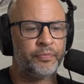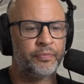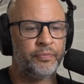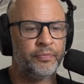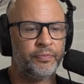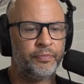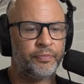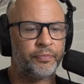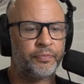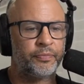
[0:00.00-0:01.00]
Oh, I got
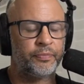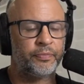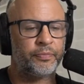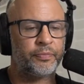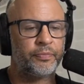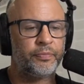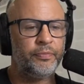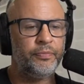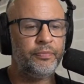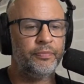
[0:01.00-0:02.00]
nothing. I'll be paying on
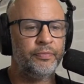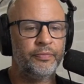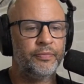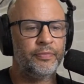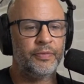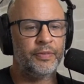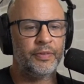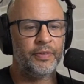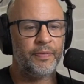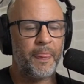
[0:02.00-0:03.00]
KO and
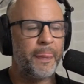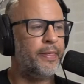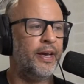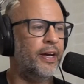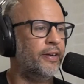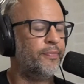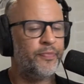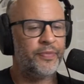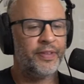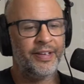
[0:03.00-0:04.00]
everyone else will be doing the same
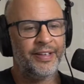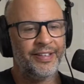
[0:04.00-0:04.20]
for me.